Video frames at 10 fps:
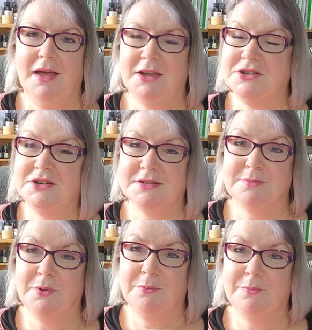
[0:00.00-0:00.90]
and she just
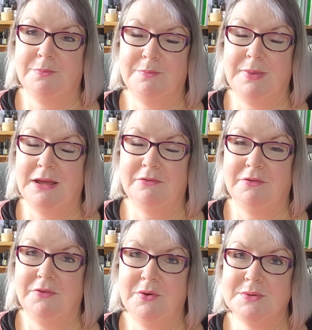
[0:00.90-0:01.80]
blank
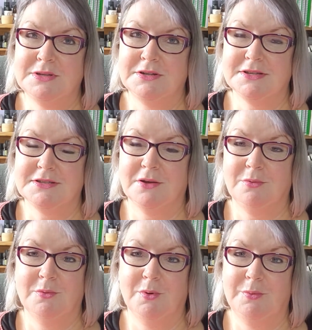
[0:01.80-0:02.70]
refused and just stuck
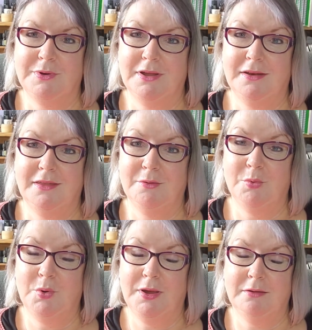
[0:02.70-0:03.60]
with what we'd done in the
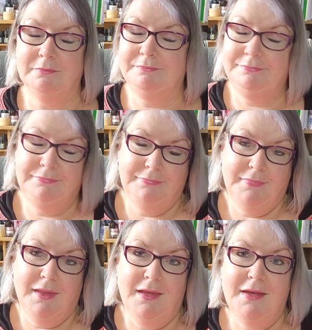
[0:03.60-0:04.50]
morning
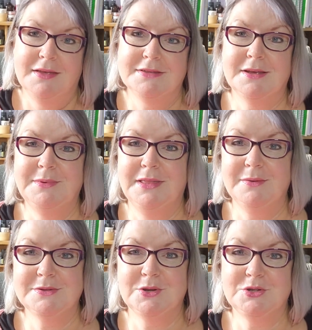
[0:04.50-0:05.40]
so, I mean, that
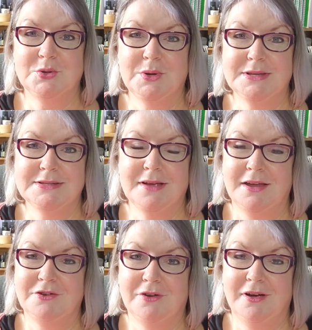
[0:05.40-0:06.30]
was her choice. I
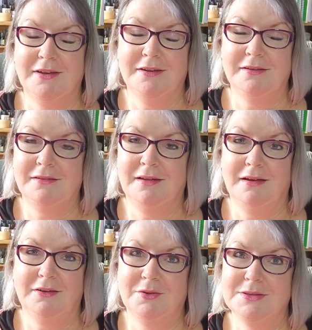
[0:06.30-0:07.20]
tried. I
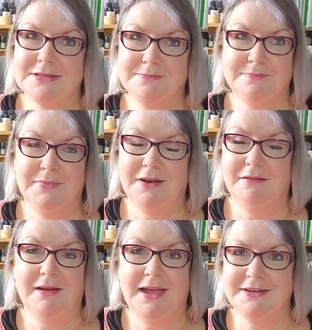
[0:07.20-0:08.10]
couldn't, you know,
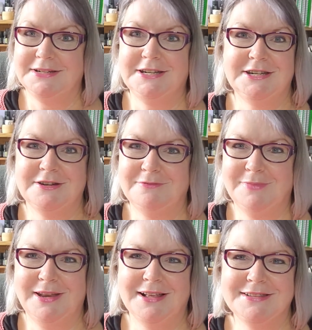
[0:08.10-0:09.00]
I had to teach
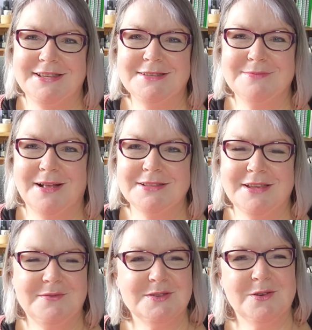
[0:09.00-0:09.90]
everybody else as well. So
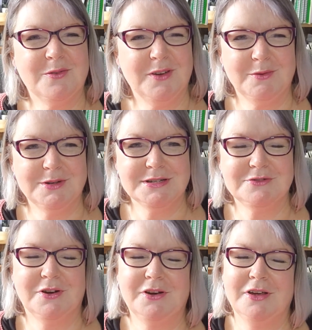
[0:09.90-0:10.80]
every so often I would just
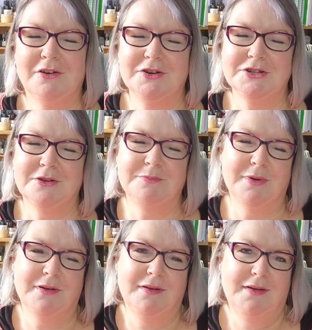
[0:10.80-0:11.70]
try and encourage her.
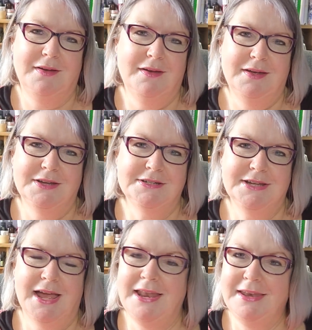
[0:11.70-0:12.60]
But she
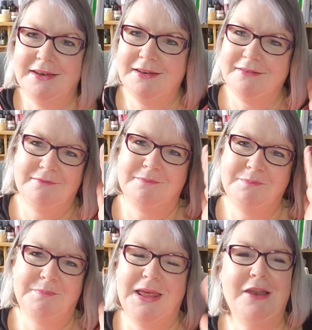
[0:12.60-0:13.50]
had it
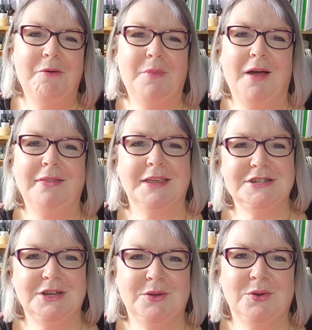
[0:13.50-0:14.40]
in her mind that
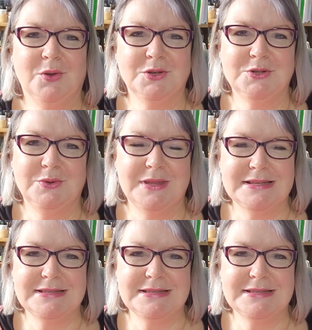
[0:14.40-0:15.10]
she could not do this